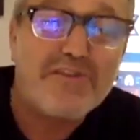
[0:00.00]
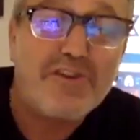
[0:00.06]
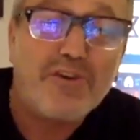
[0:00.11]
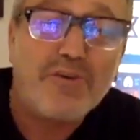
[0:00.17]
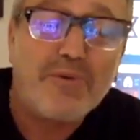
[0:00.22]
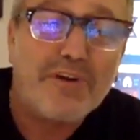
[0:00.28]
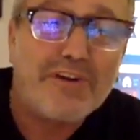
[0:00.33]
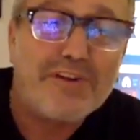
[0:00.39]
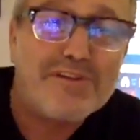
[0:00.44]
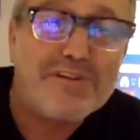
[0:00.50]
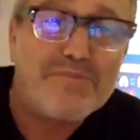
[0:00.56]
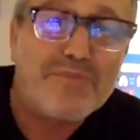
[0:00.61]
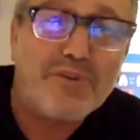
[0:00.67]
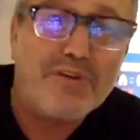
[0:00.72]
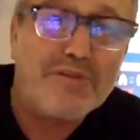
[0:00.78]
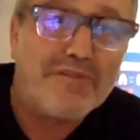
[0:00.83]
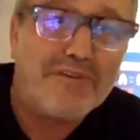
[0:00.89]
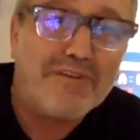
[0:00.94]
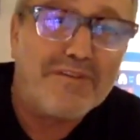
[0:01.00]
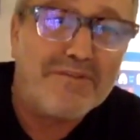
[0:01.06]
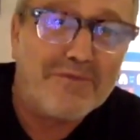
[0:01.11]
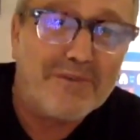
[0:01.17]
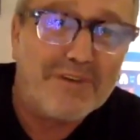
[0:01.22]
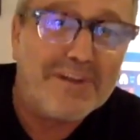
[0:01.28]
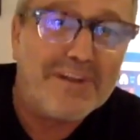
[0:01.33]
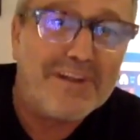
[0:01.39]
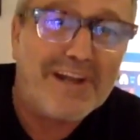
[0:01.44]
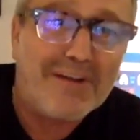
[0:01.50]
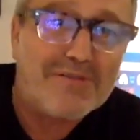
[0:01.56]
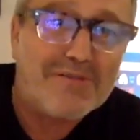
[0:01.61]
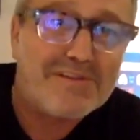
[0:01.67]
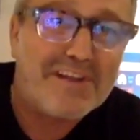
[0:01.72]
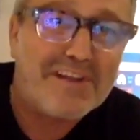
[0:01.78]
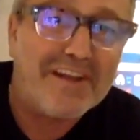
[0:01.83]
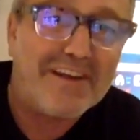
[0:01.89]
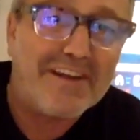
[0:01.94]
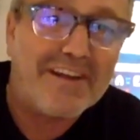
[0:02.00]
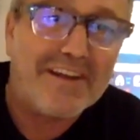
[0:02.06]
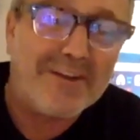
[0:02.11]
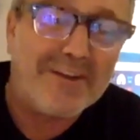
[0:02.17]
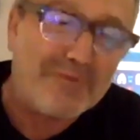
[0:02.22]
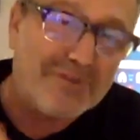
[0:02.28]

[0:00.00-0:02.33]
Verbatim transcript: your work is beautiful, really outstanding. It